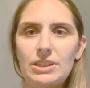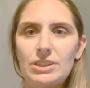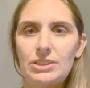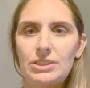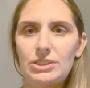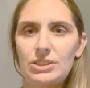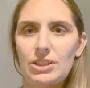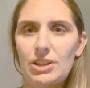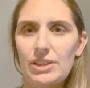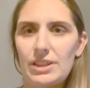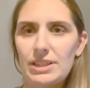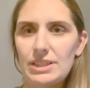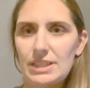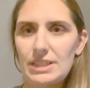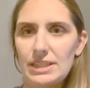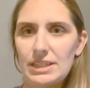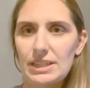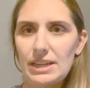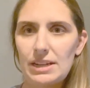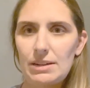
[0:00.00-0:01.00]
Sorry, this
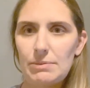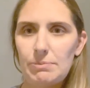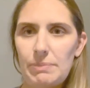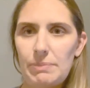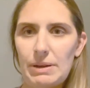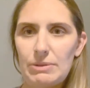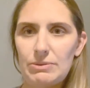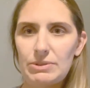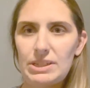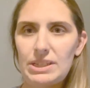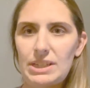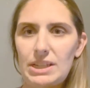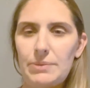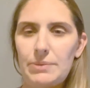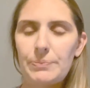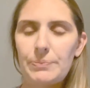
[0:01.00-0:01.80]
is kind of bouncy.